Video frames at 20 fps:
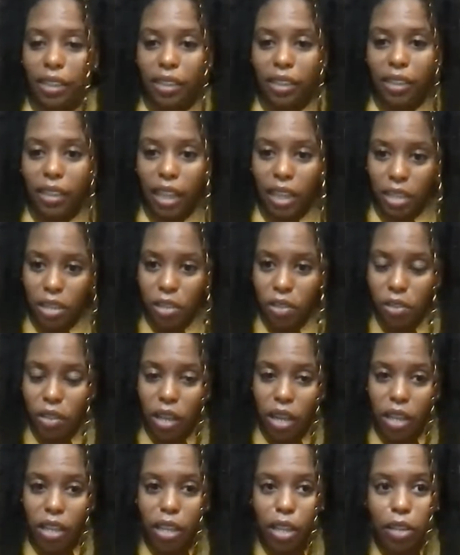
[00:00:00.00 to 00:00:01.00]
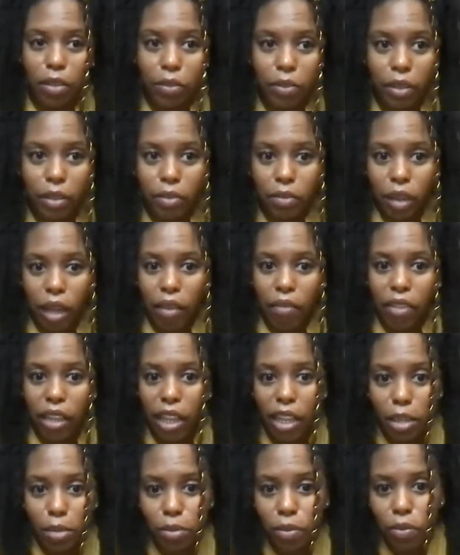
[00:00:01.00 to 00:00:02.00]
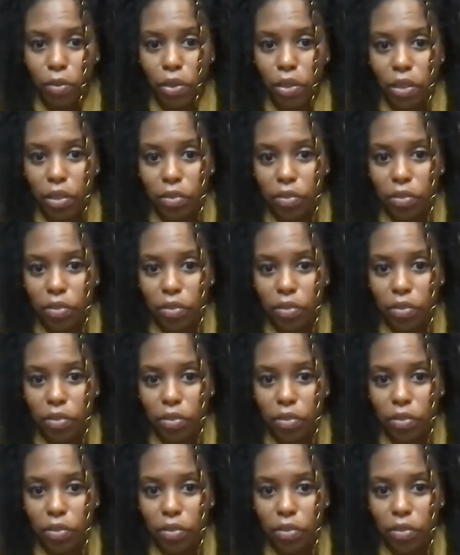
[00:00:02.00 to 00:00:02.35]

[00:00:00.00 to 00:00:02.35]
that you caught COVID 5 days before your